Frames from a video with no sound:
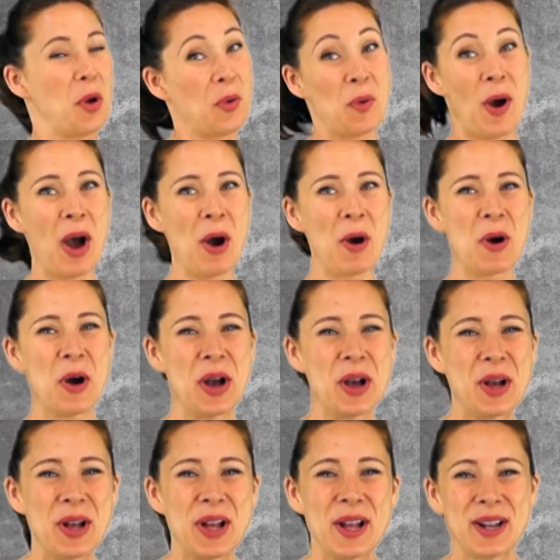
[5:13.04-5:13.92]
Wow,
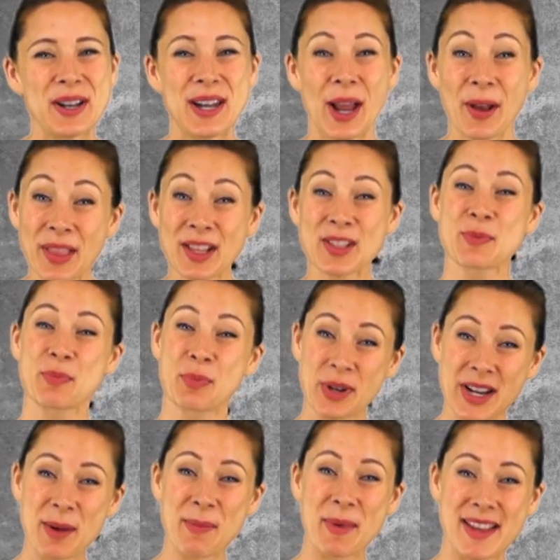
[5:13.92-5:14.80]
now that's
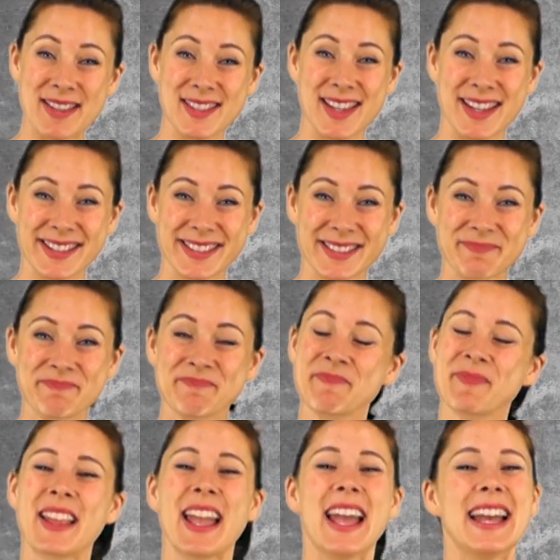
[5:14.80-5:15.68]
pretty amazing.
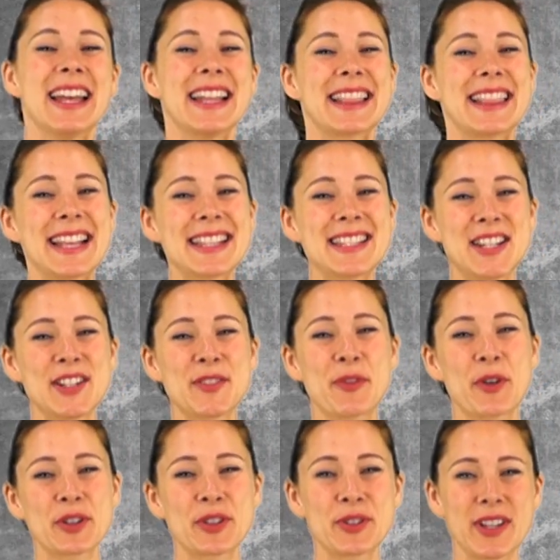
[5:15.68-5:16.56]
That's it
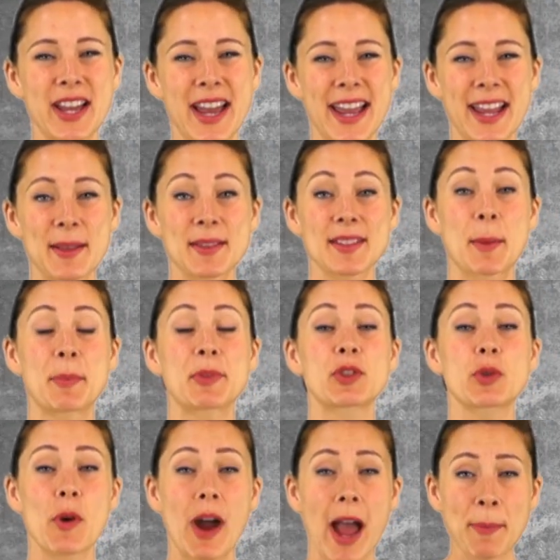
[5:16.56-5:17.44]
for today.
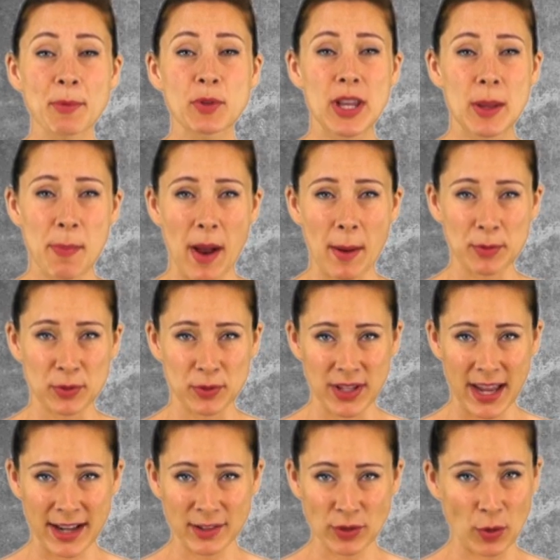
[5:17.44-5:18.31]
Subscribe to keep up to
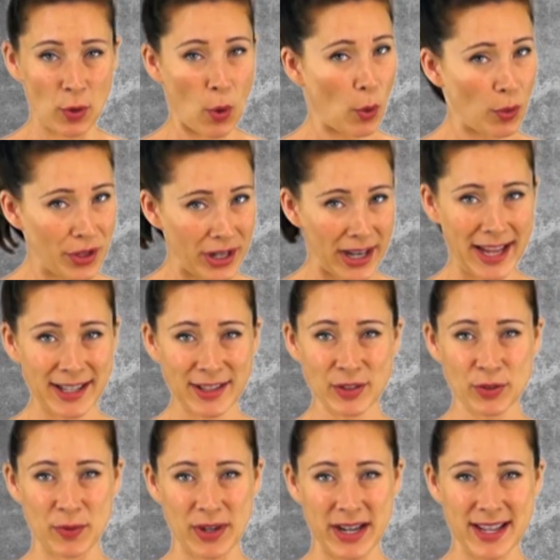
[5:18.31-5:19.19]
date on all the
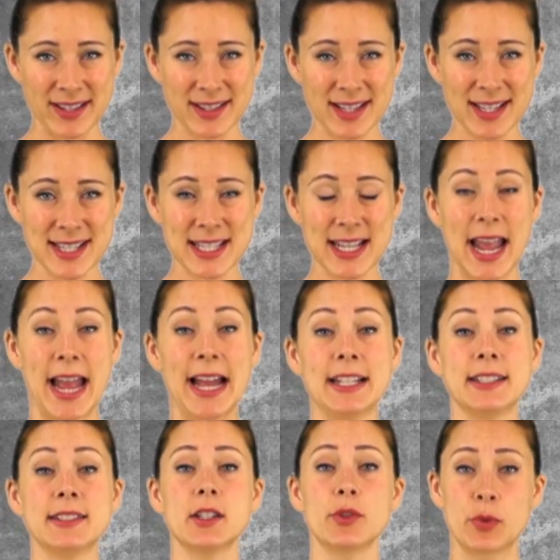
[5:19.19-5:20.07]
latest releases.
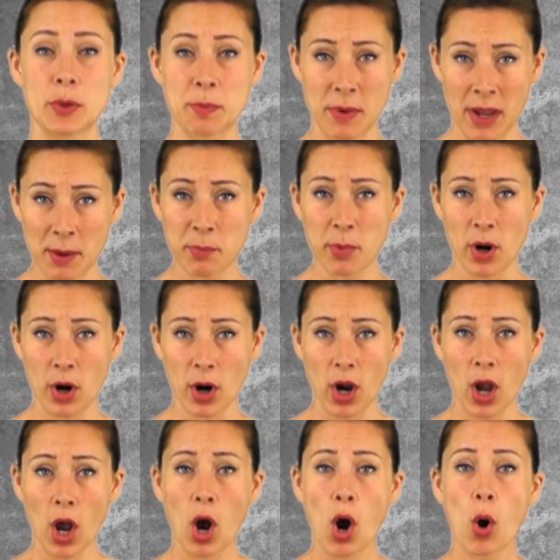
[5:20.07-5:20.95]
And
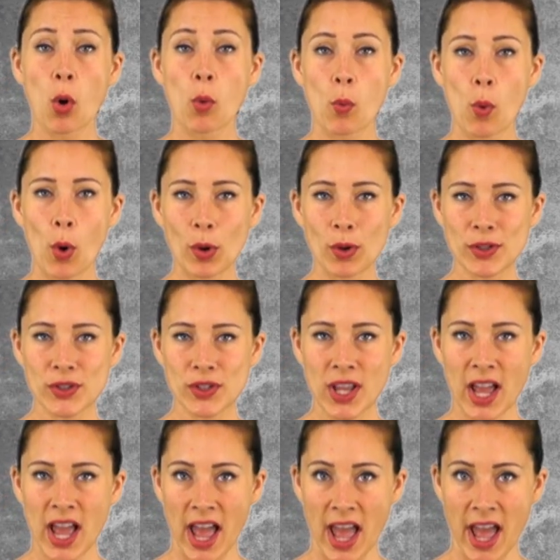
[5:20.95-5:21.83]
remember,
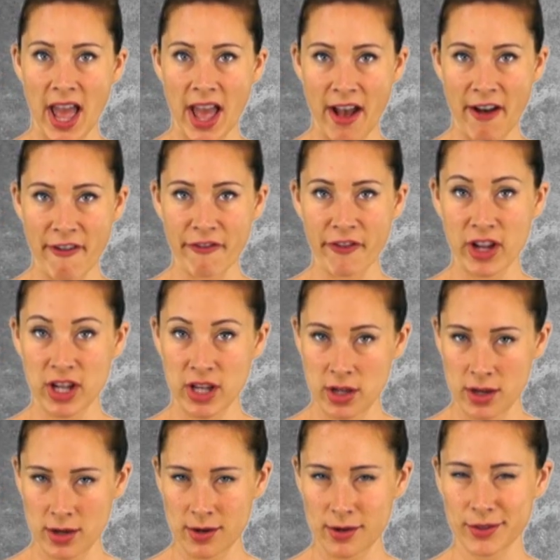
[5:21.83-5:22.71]
walls have
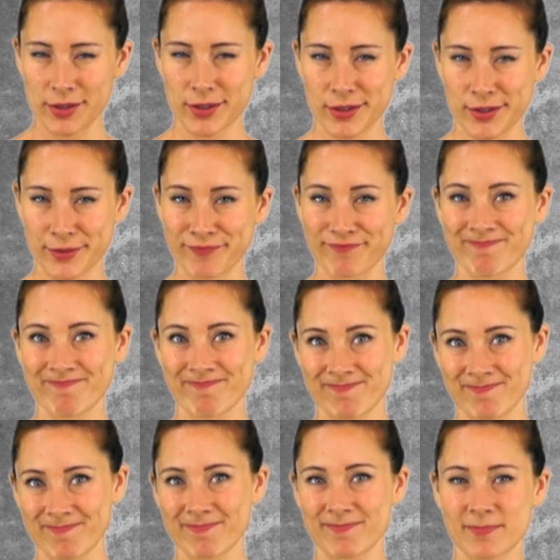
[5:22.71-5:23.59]
ears.
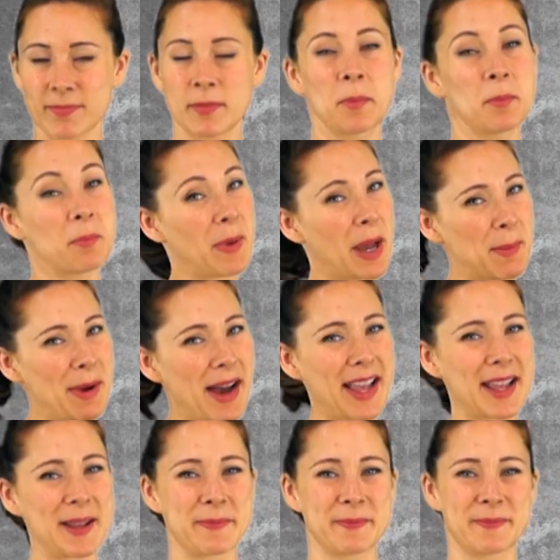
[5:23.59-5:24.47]

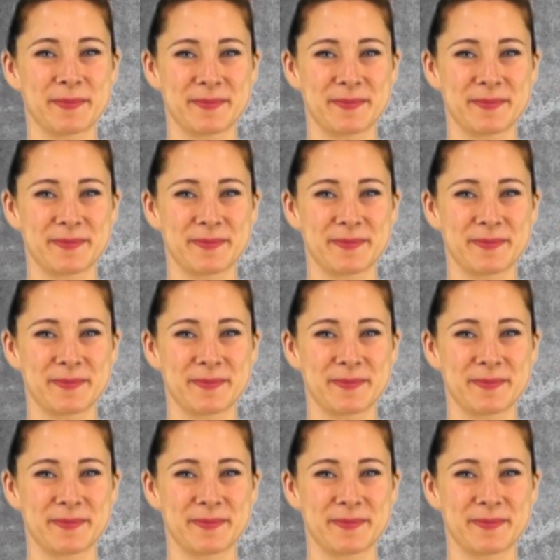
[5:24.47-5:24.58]
Bye-bye.